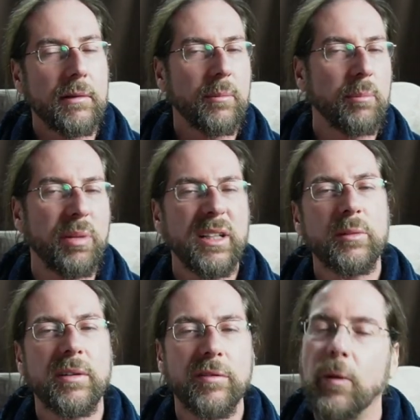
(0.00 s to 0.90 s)
built
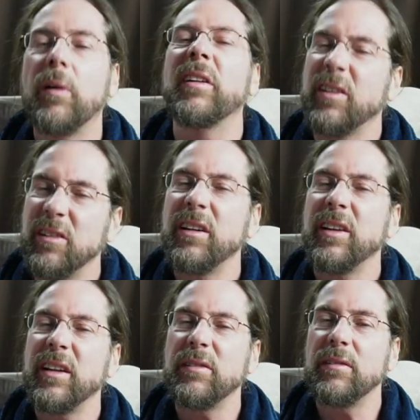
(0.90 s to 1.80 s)
before. And I think
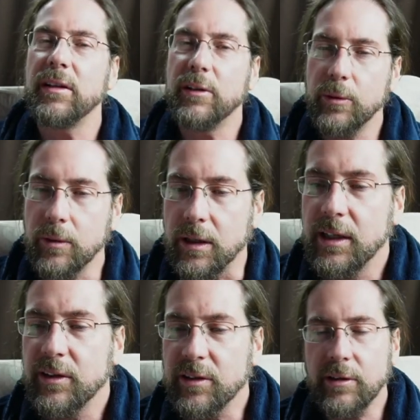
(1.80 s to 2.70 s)
it's really cool.
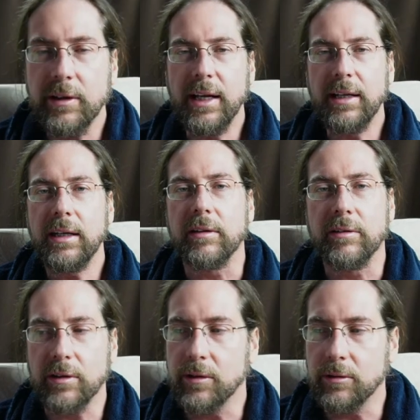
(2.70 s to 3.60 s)
It's a good idea.
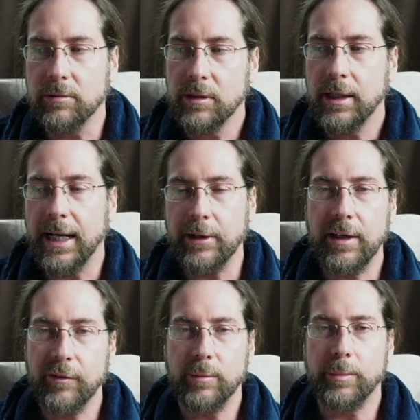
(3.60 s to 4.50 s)
So I don't
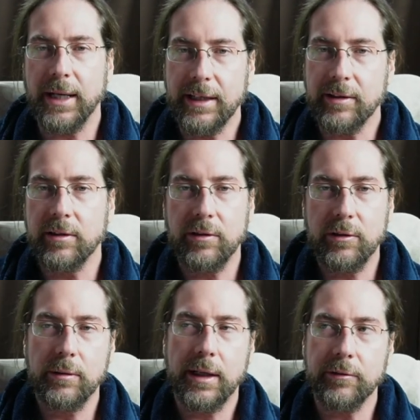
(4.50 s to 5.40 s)
have to buy
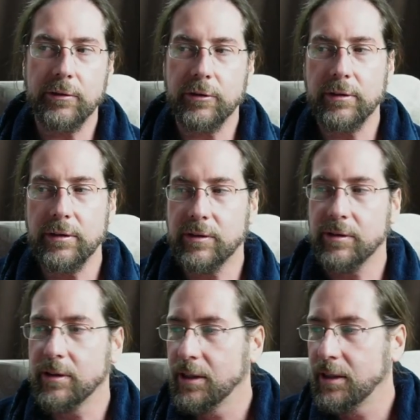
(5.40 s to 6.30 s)
200 shirts
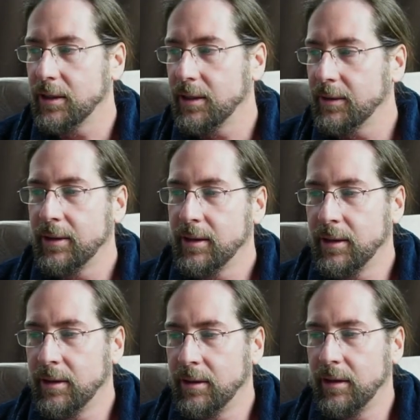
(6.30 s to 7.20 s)

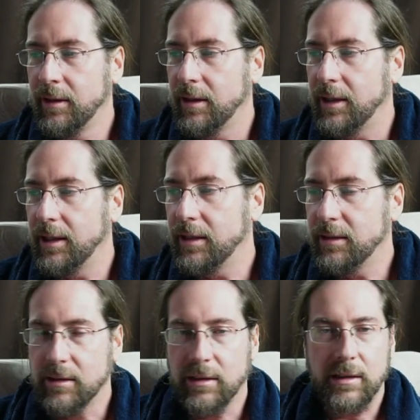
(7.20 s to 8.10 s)

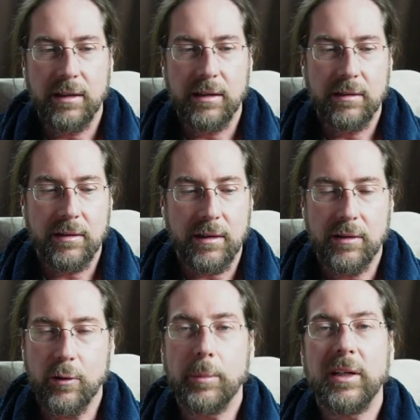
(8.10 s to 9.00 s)
and, and, and
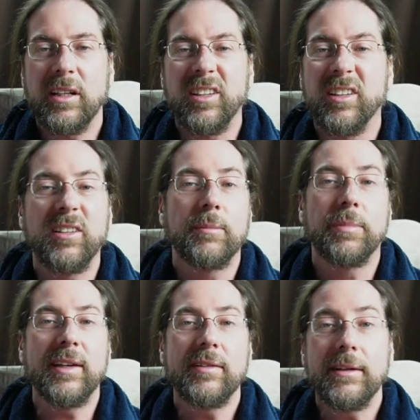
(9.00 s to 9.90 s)
nobody
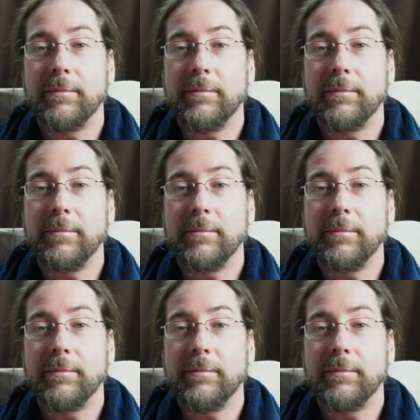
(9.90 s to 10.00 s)
buys them.